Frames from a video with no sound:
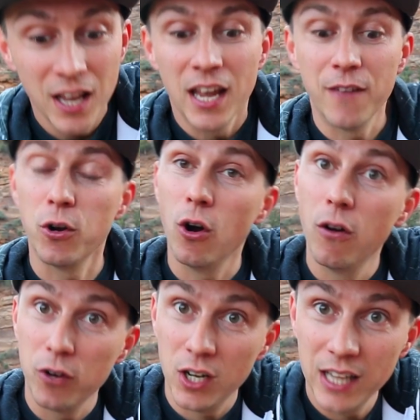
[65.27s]
If you're
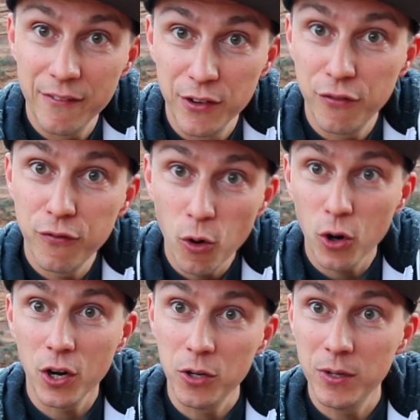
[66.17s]
over
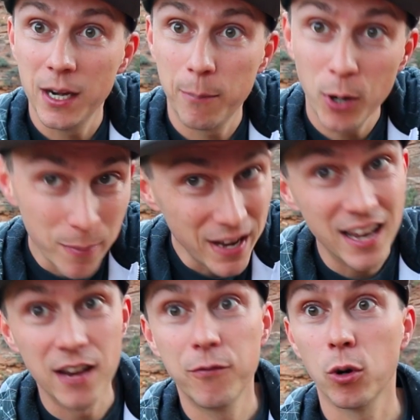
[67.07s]
11.4, you need a permit.
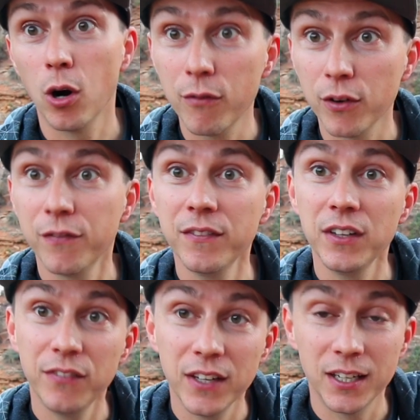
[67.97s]
And if you're over
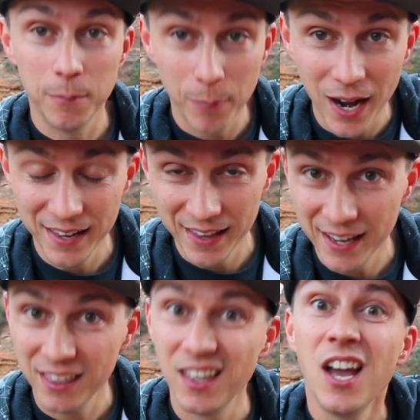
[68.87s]
50 feet combined
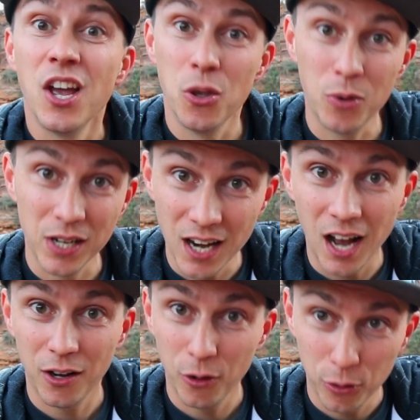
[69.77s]
length, you
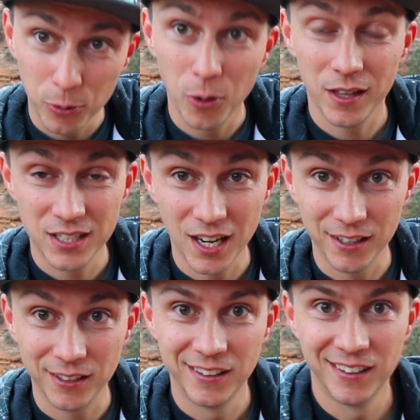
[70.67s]
cannot go through the tunnel.